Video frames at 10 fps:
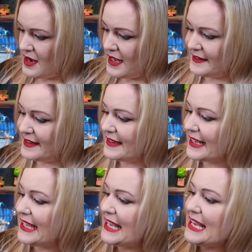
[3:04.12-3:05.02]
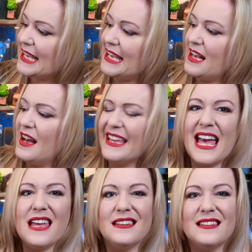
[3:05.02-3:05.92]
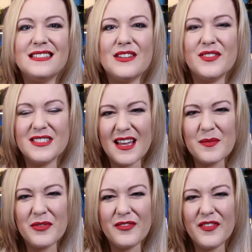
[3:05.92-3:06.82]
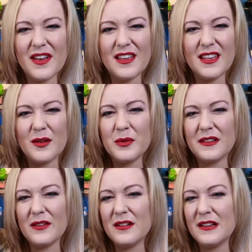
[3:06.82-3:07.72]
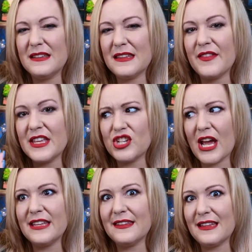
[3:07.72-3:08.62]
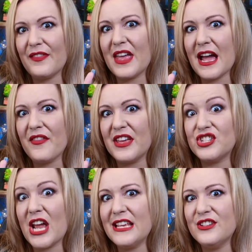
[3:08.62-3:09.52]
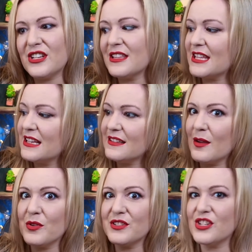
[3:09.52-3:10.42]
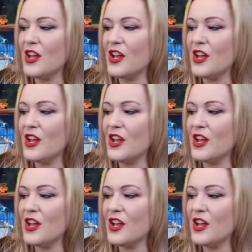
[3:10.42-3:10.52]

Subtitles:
it says Geek Gear again, different type of, you know, what's going on? Are they changing things? I want to